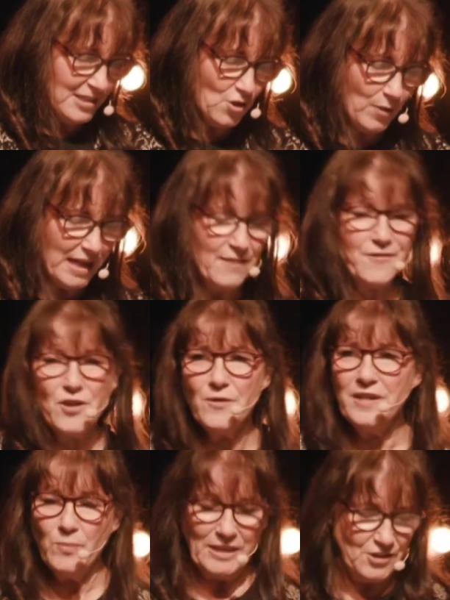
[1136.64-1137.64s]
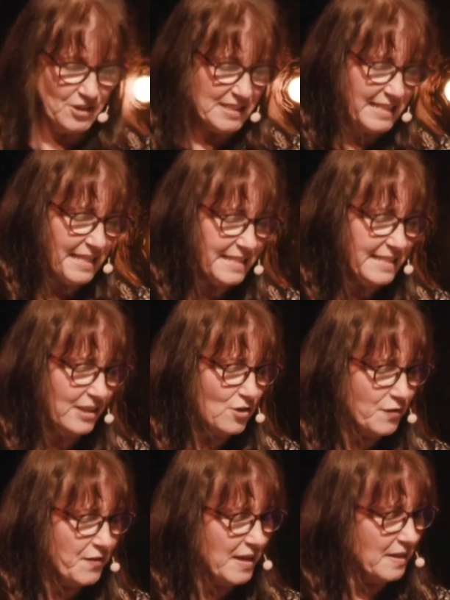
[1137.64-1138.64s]
So if you're in a winter season and
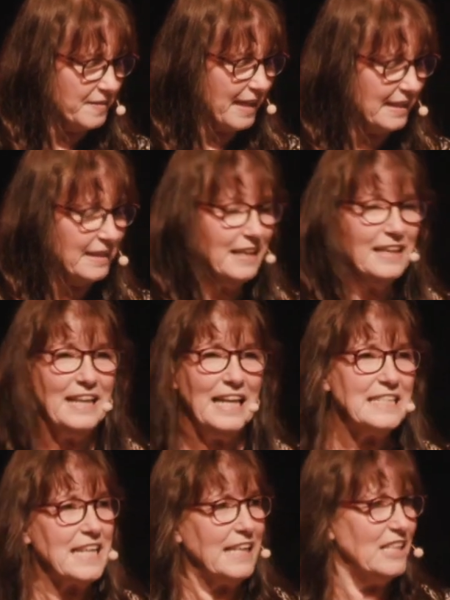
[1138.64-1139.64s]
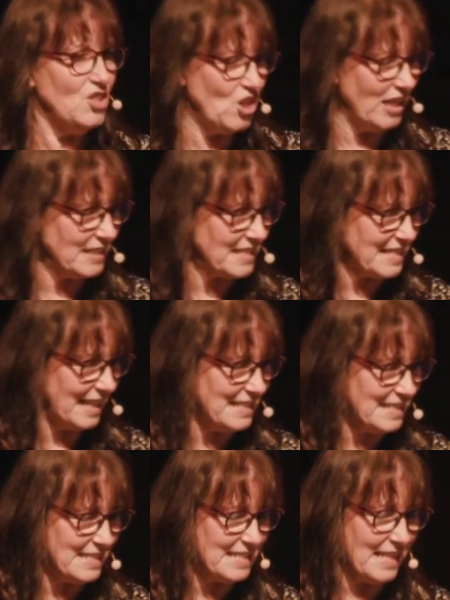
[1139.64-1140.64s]
you feel that it's like a jail
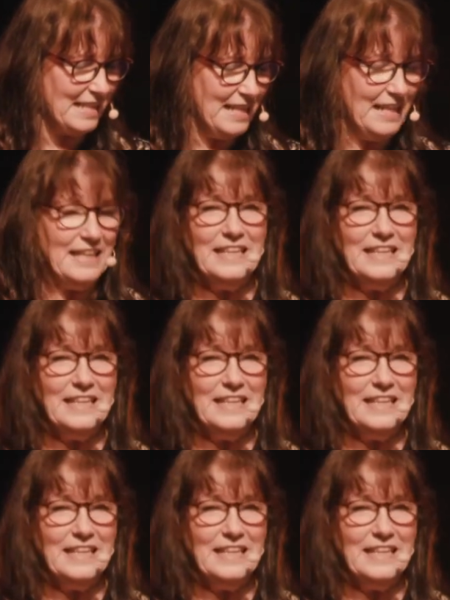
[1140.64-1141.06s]
sentence and